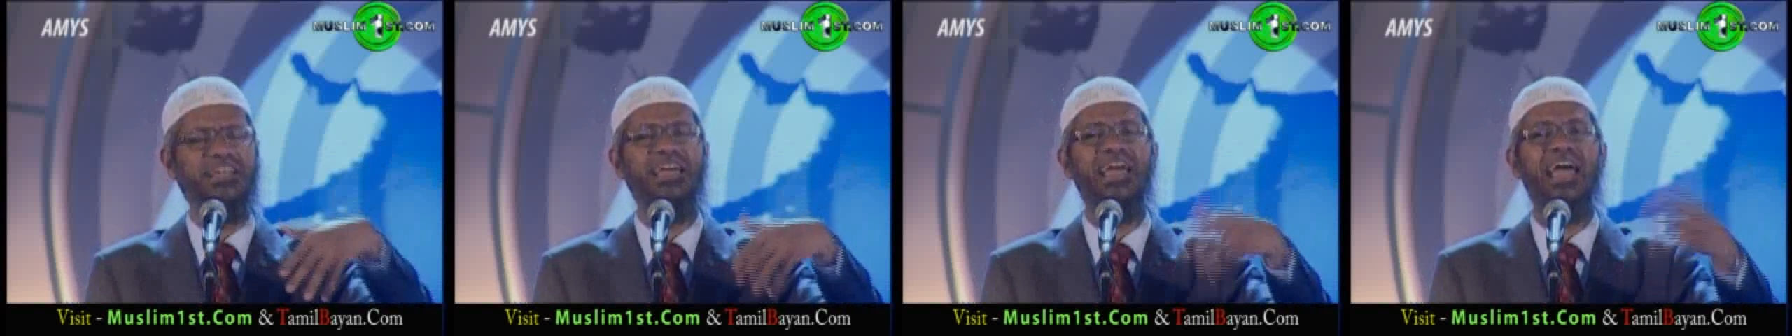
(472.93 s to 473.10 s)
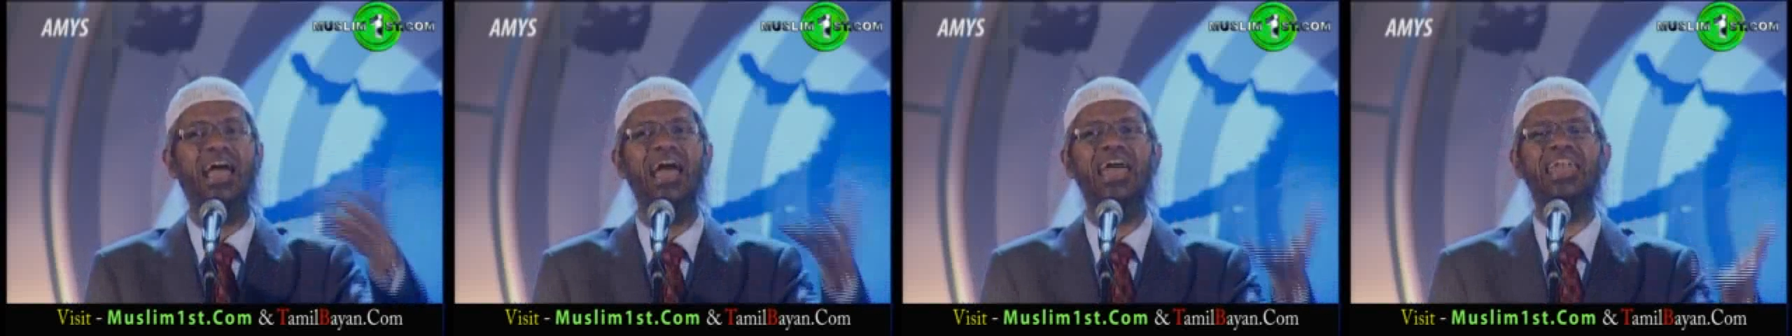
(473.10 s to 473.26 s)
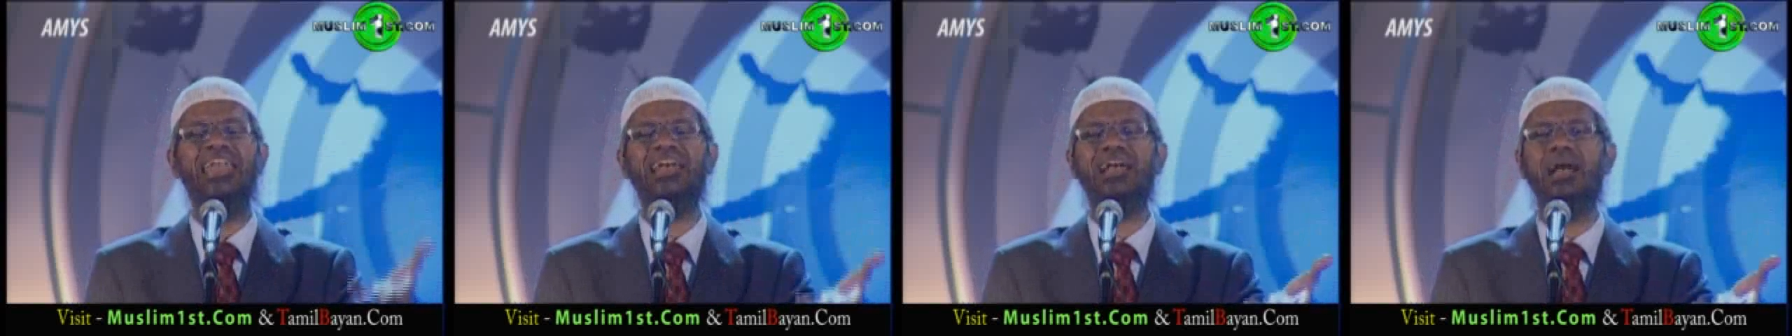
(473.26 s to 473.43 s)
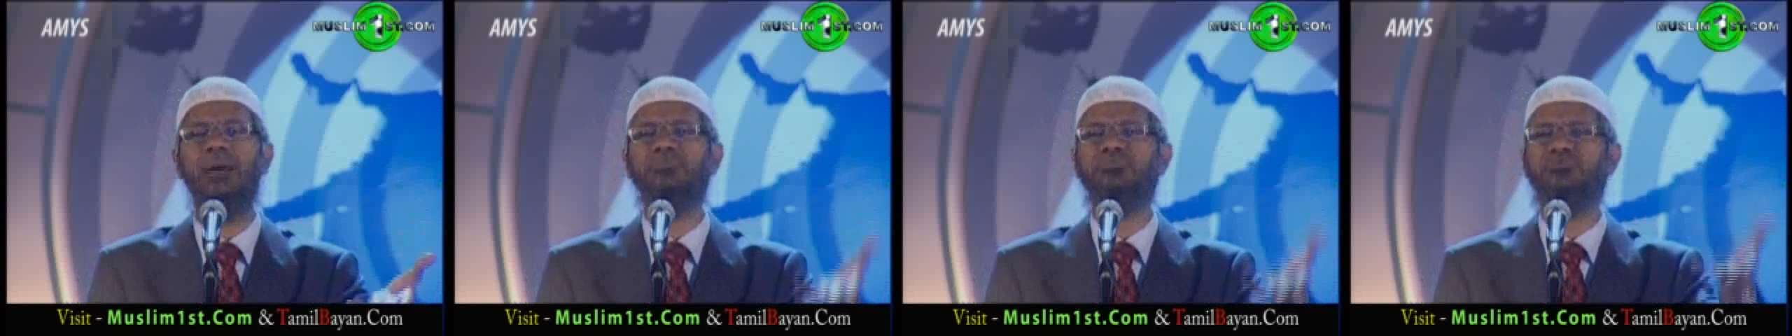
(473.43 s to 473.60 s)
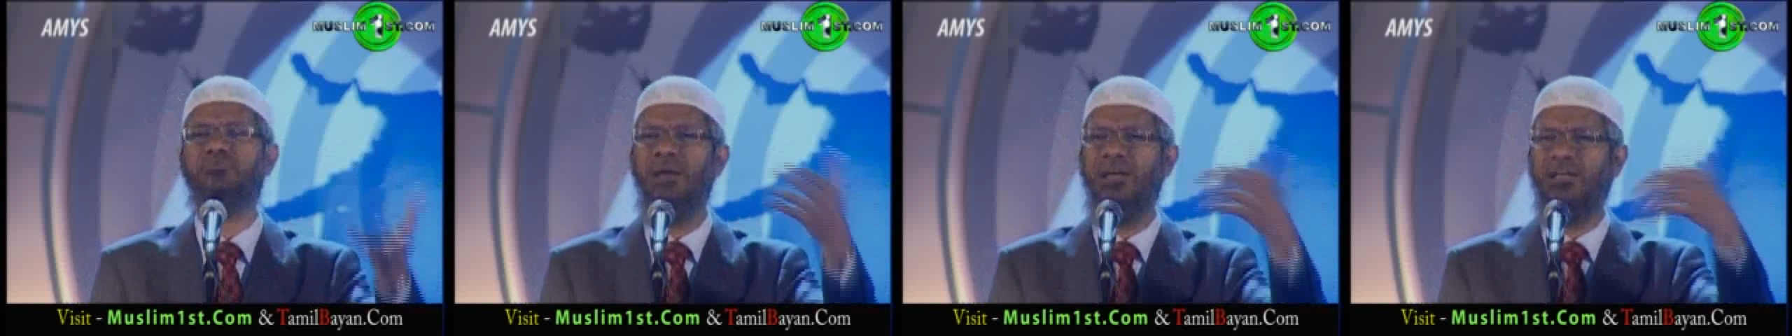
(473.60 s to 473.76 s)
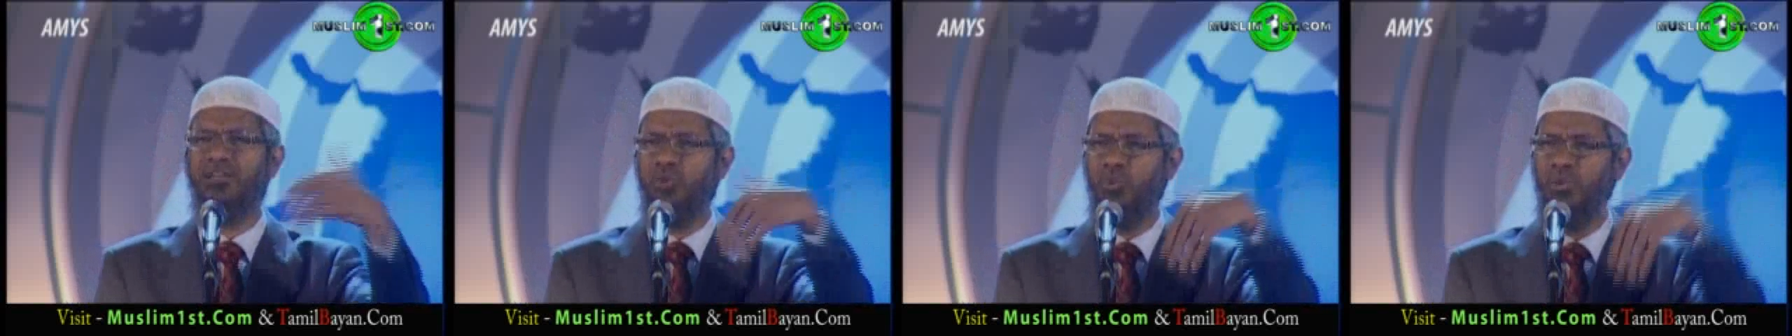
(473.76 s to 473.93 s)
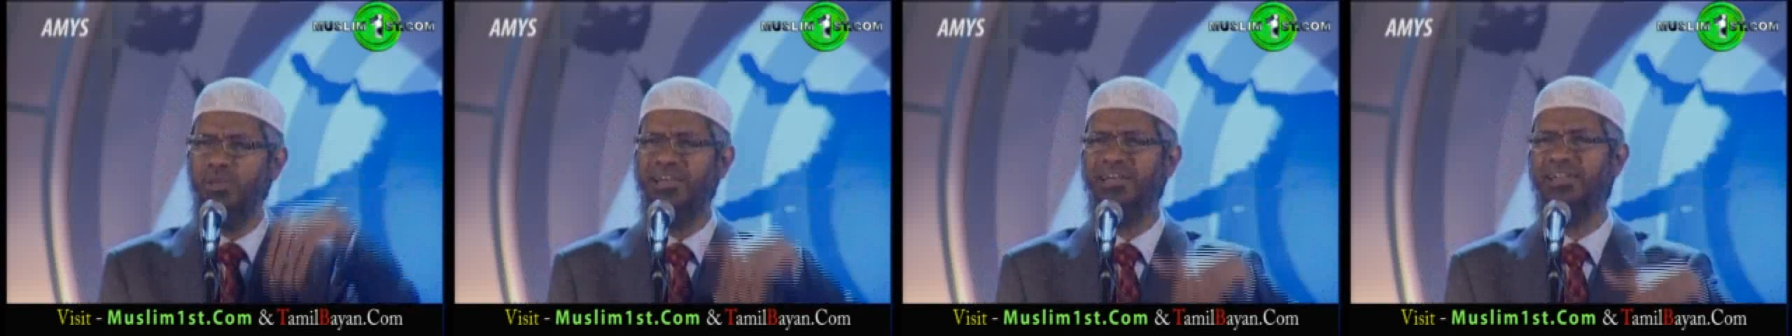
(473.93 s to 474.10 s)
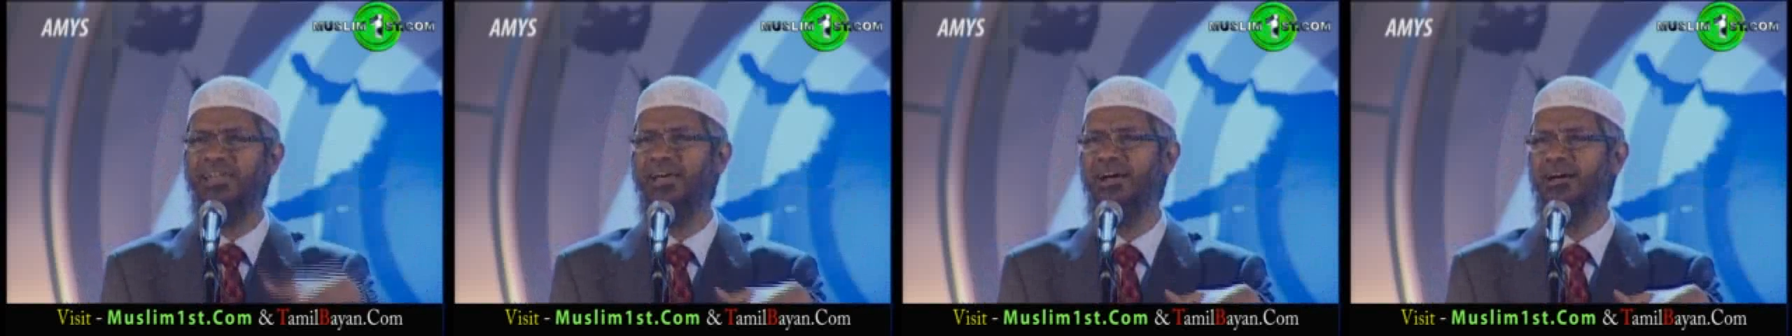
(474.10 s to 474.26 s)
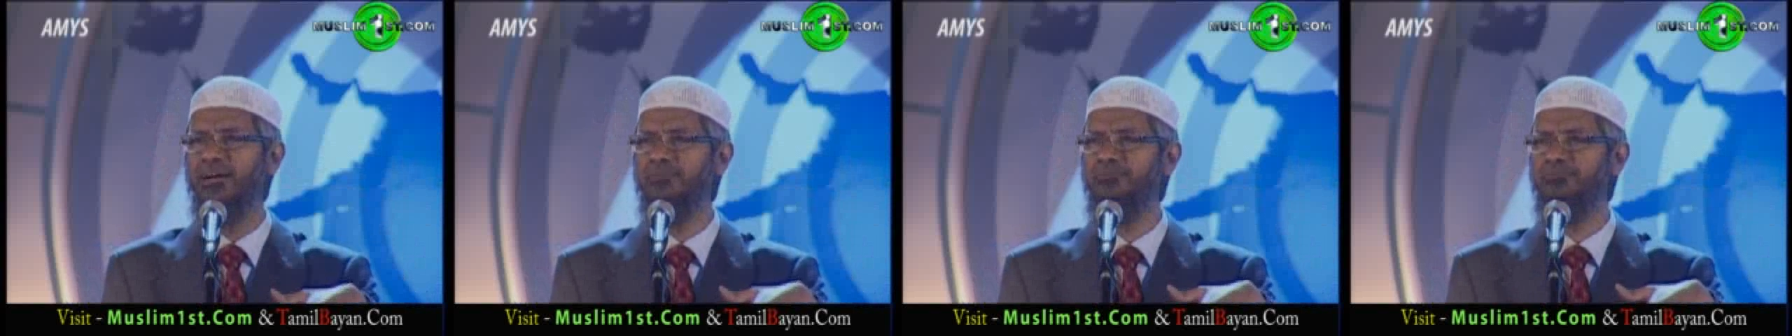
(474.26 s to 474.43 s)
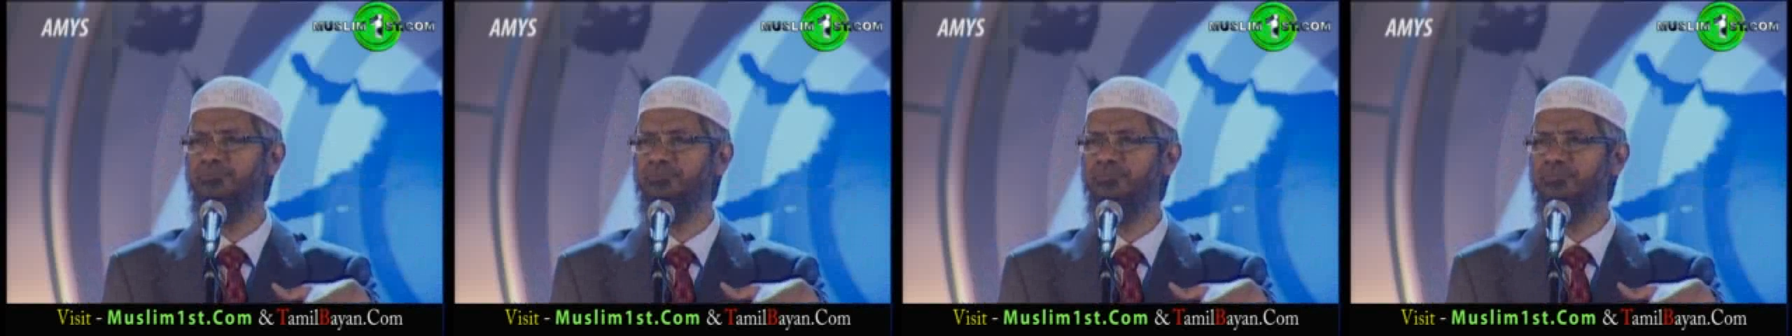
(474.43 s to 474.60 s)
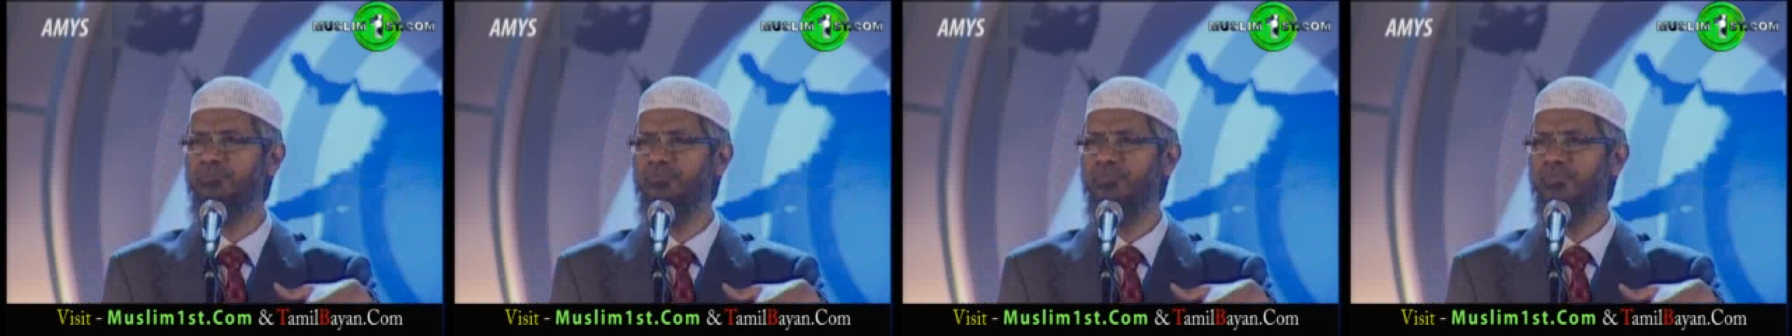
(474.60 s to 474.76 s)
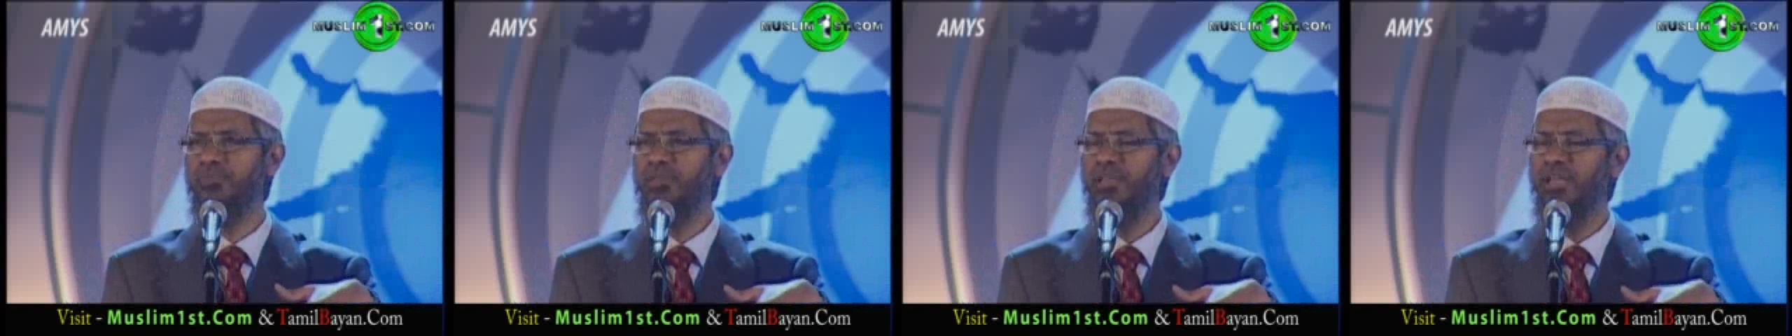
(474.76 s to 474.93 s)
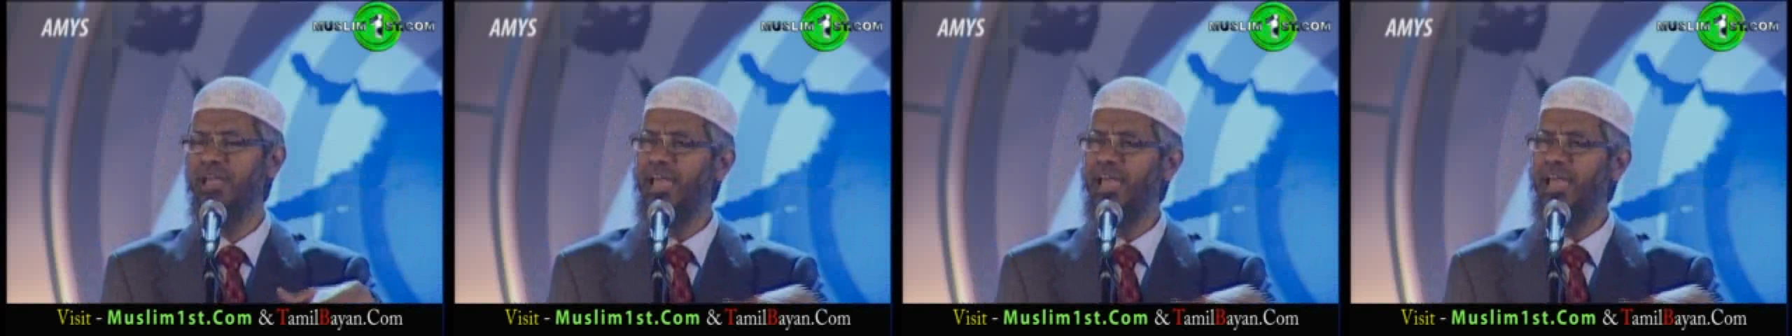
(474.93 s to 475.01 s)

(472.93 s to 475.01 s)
USA and he comes back to India